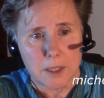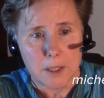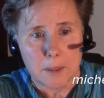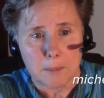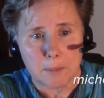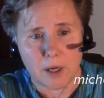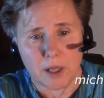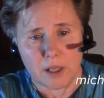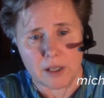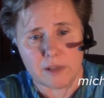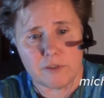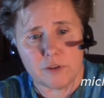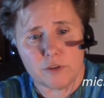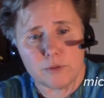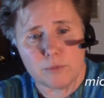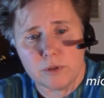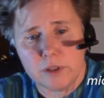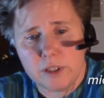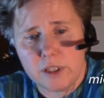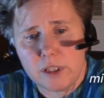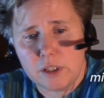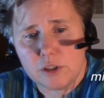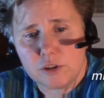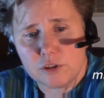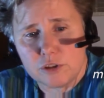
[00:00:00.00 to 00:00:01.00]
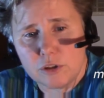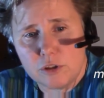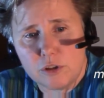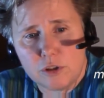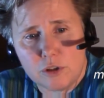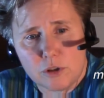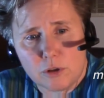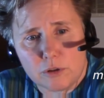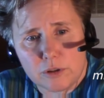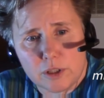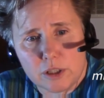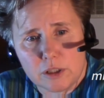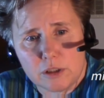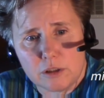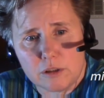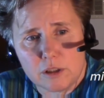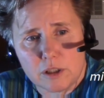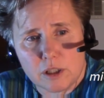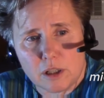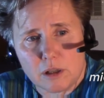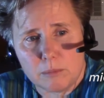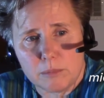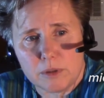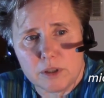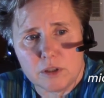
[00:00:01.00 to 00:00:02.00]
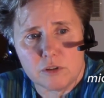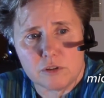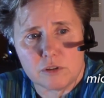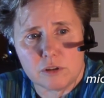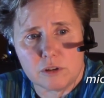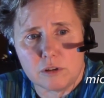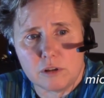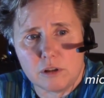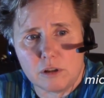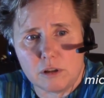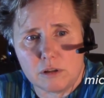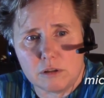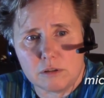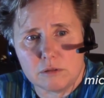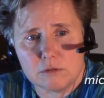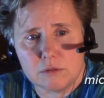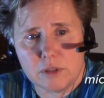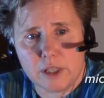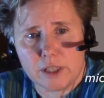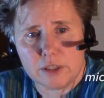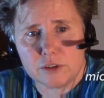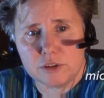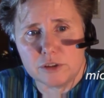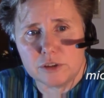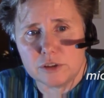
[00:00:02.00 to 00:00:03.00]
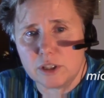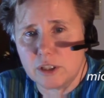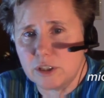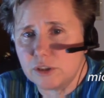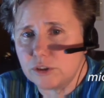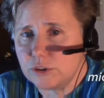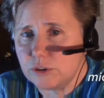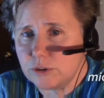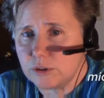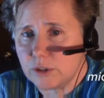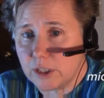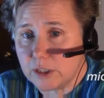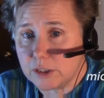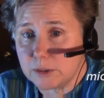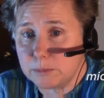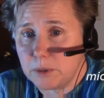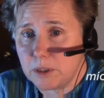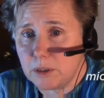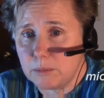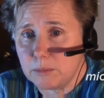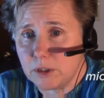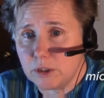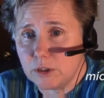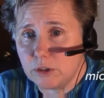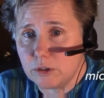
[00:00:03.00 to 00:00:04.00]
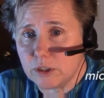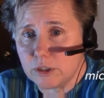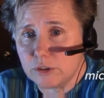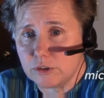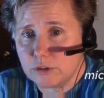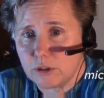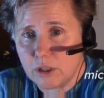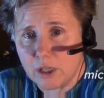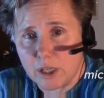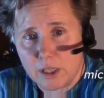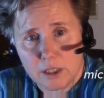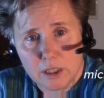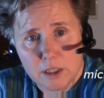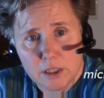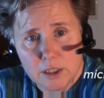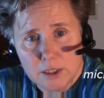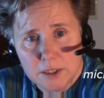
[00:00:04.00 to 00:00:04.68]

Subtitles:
But if it's really an issue and you don't think you can come, here's a little exercise, experiment you can try.